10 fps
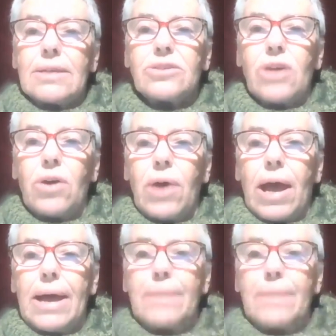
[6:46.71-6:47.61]

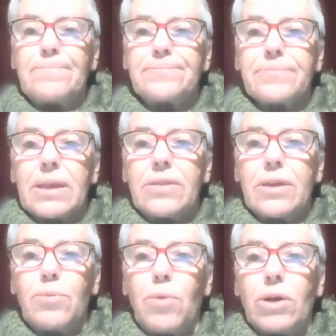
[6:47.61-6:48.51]
So
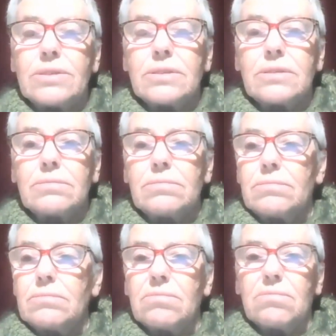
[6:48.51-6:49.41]
there was
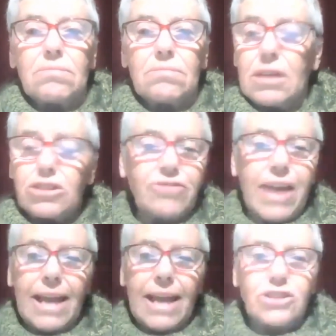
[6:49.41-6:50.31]

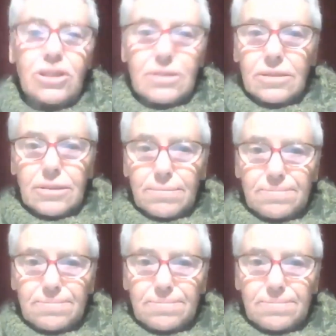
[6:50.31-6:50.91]
interactions.